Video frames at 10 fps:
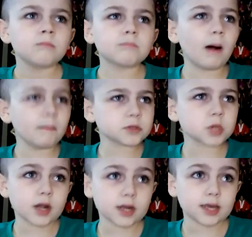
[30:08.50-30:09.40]
Mom's
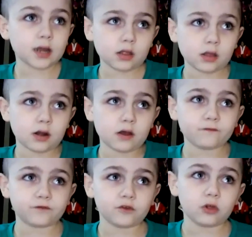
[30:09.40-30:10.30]
trying to get an
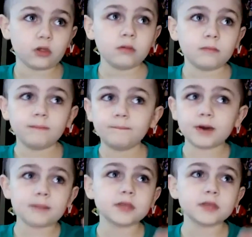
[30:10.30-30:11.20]
Elf doll, but
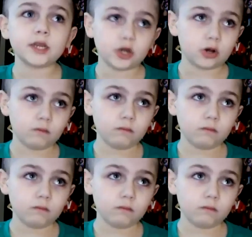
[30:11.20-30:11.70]
I'm saying no.